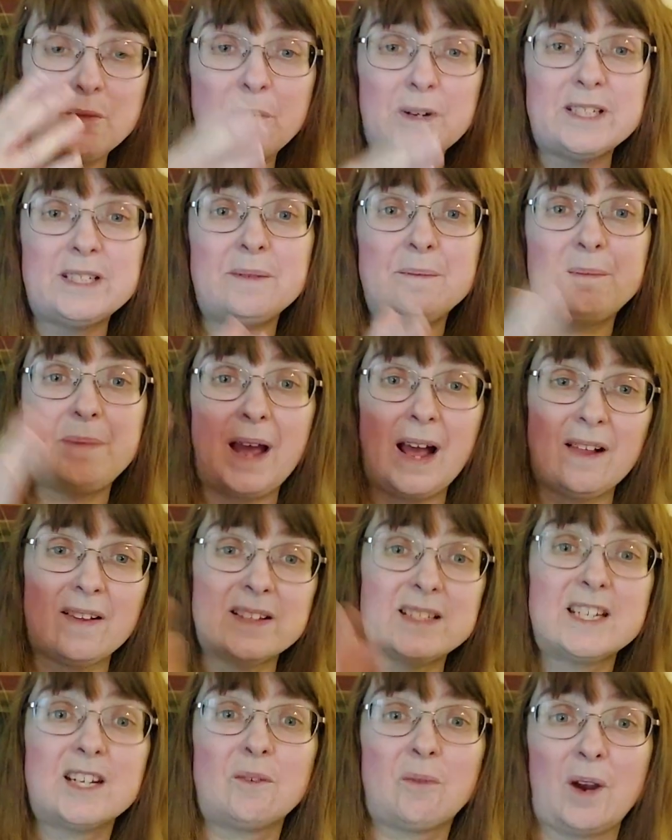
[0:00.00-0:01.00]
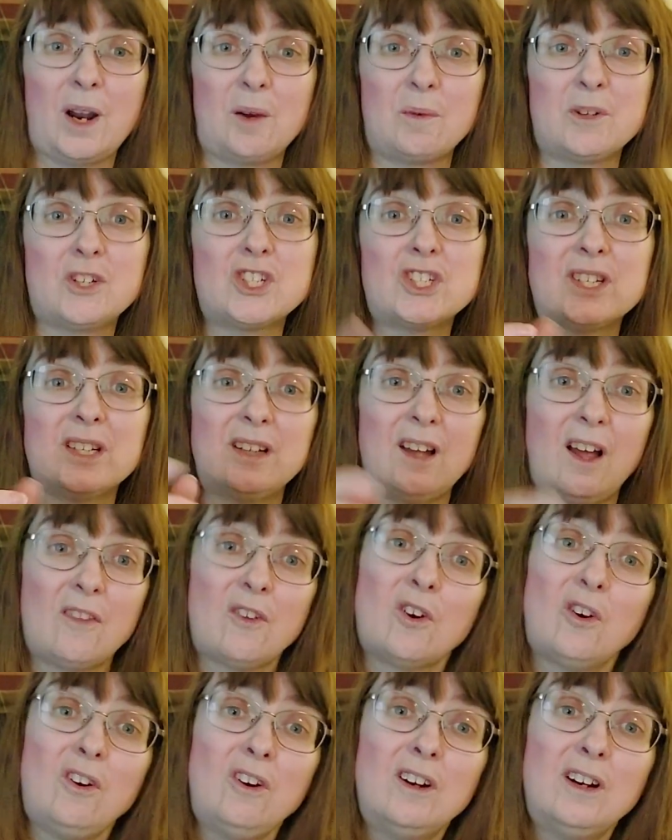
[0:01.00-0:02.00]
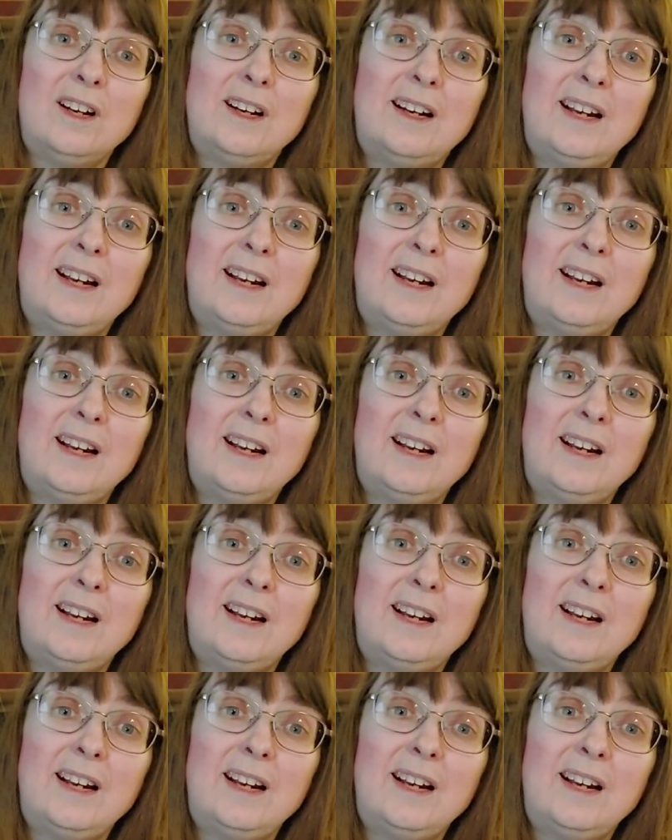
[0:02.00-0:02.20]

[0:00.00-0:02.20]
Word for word: wasn't balancing right, which is another